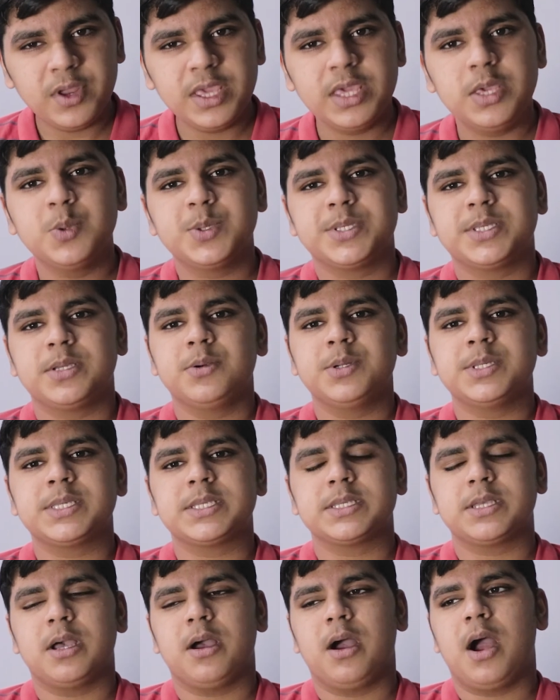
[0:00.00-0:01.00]

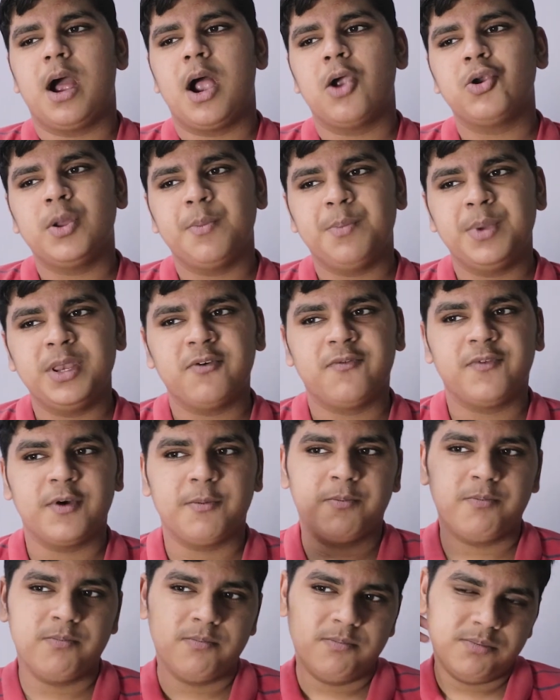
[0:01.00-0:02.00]
users are in a bit of
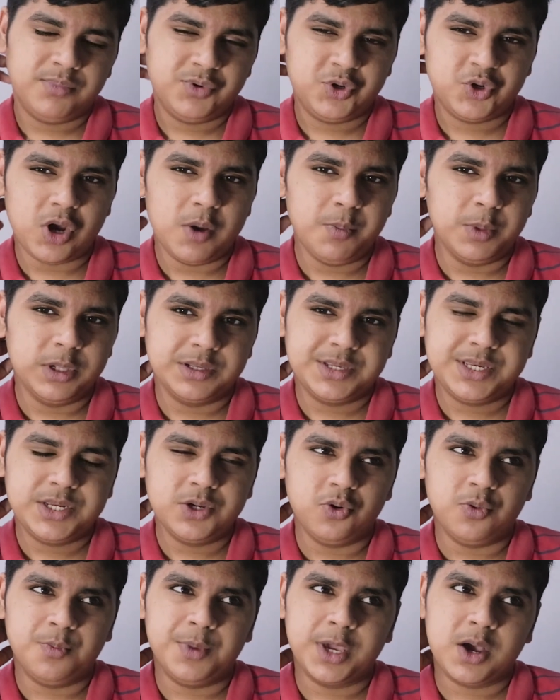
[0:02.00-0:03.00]
a trouble
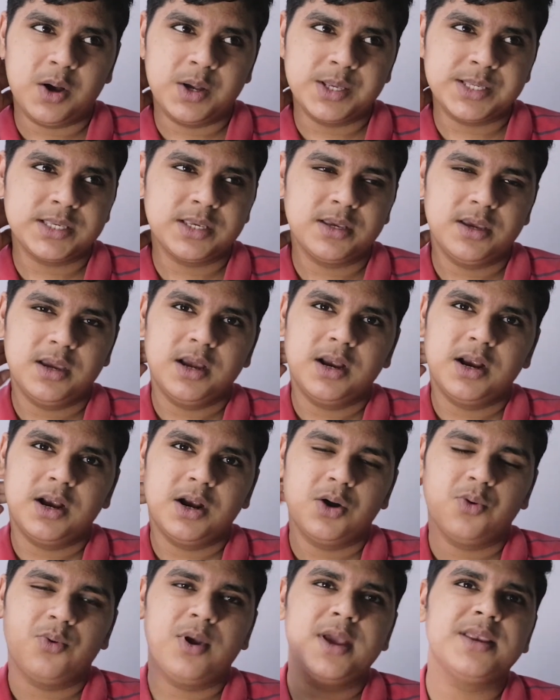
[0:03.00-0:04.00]
too, because
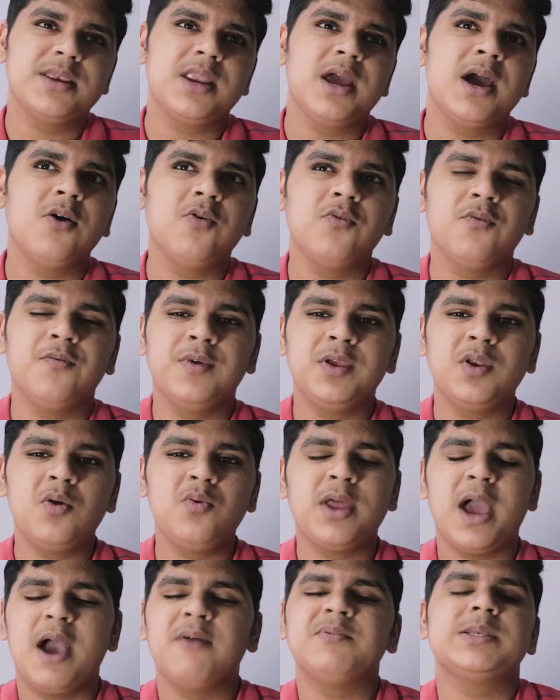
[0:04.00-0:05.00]
right now we
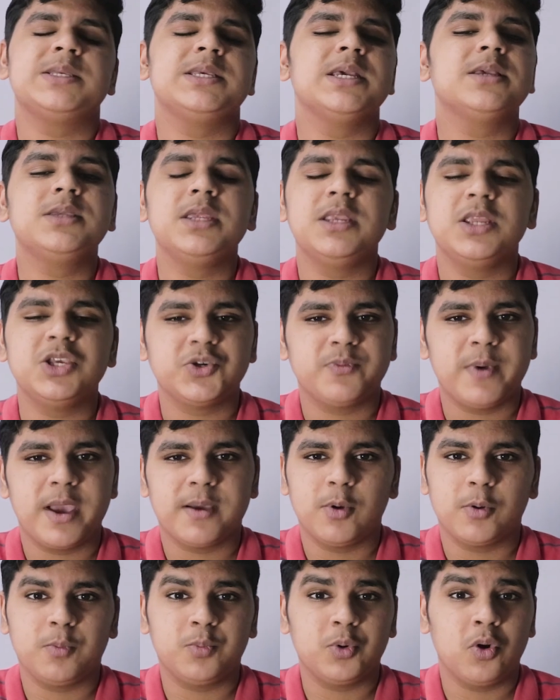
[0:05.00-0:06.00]
don't have the 16-inch
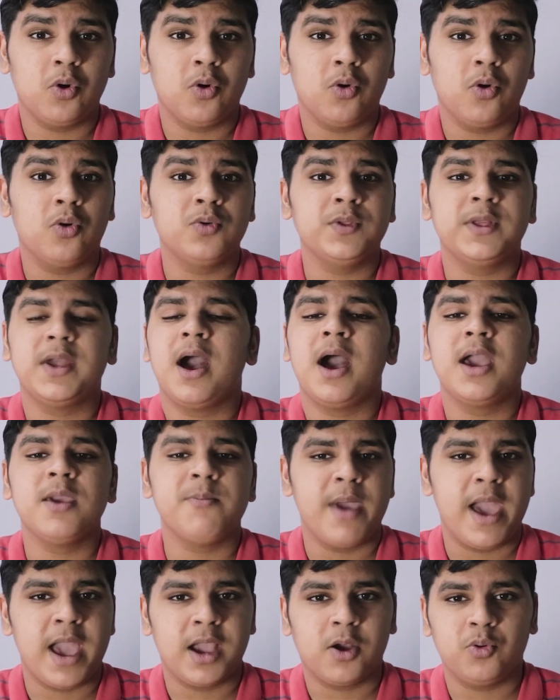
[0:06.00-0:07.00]
MacBook Pro or the
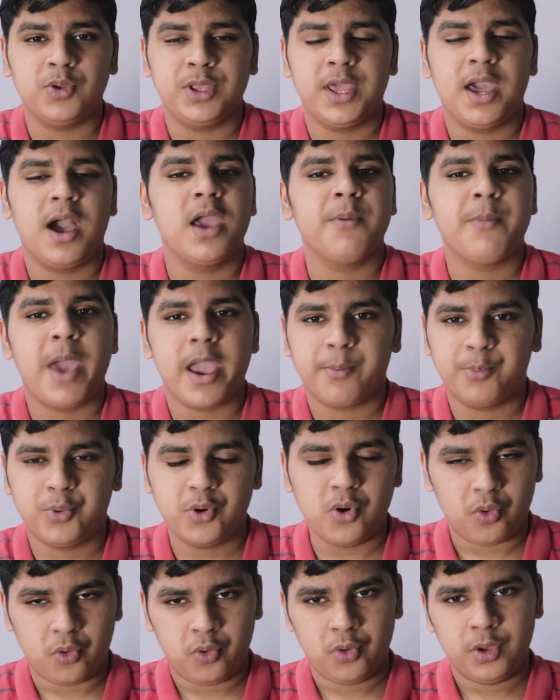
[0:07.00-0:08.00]
iMac or the iMac
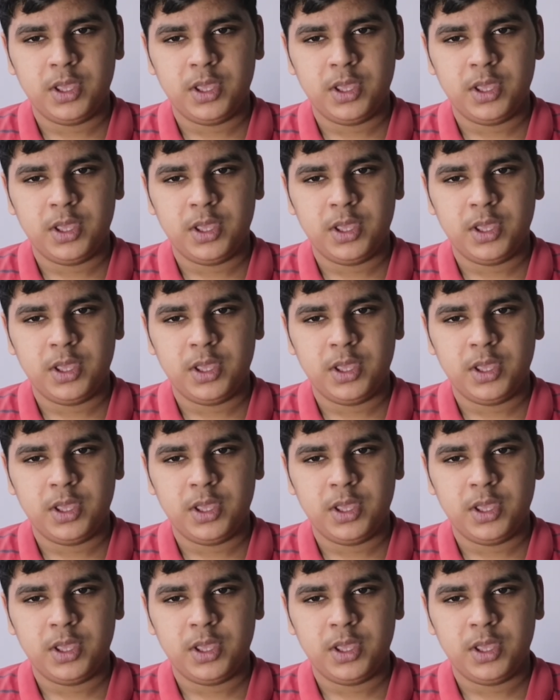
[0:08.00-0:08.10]
Pro.